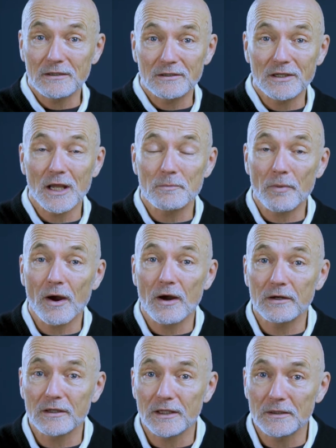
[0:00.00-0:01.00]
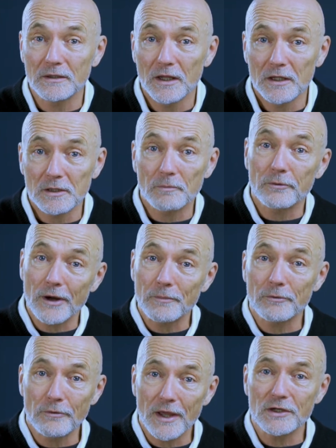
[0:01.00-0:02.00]
to take part in the
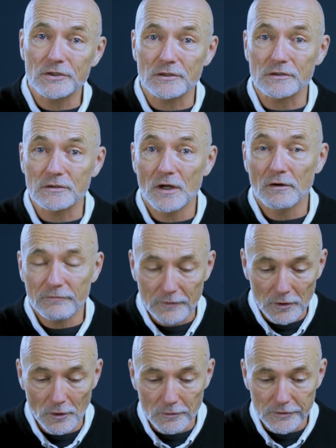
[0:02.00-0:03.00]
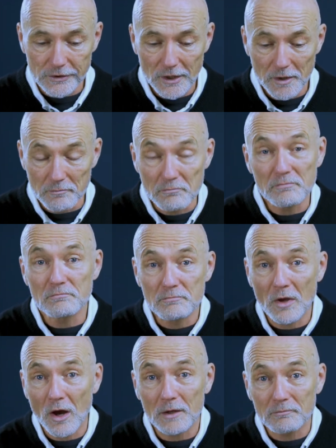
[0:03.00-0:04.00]
preparations for those
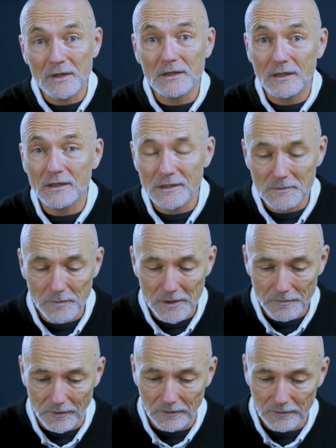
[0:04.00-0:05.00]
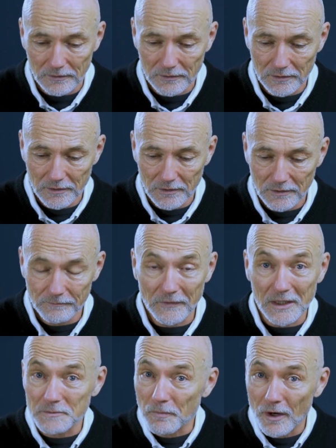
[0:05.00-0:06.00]
God meeting his people.
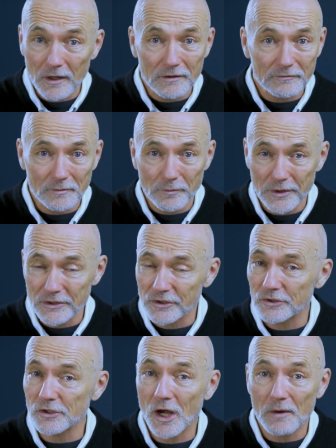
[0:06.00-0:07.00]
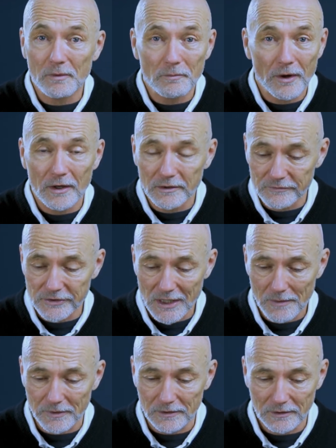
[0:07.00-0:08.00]
That's part of the priest's job and part of
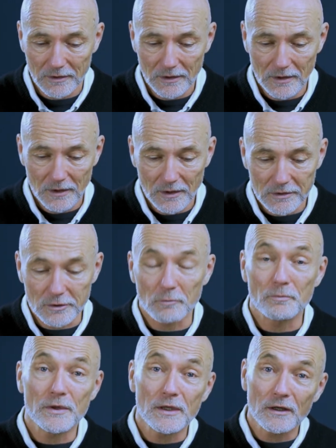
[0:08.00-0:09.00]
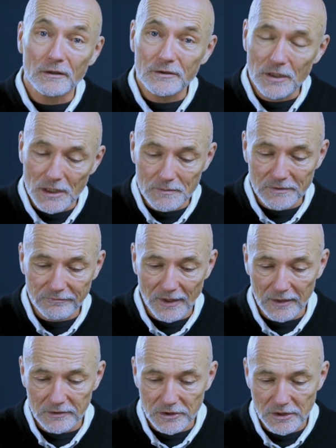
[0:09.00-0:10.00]
Sabbath. So being on teams of
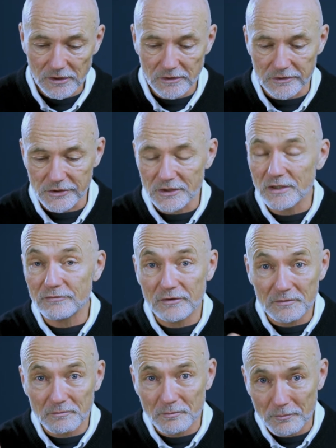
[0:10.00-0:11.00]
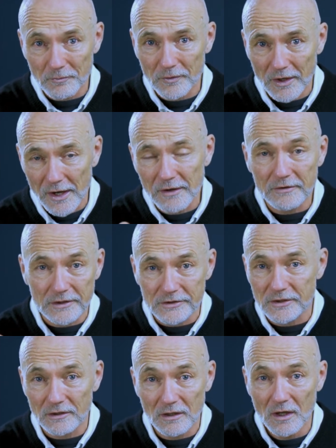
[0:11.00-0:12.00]
volunteers in different areas
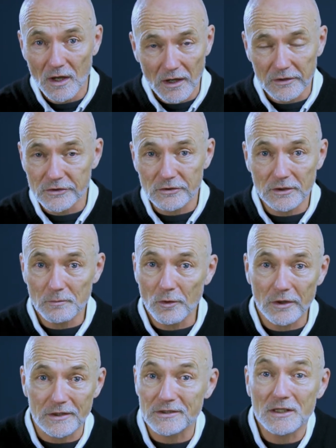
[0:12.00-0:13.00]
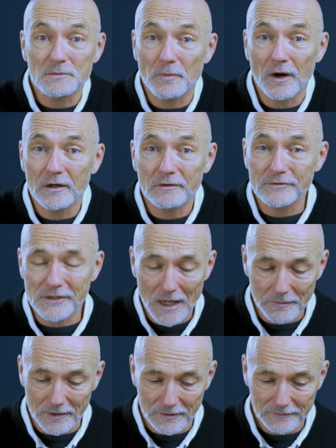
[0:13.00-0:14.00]
on Sunday mornings, that's part of
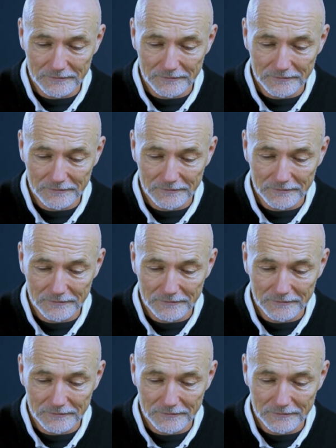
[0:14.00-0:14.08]
Sabbath.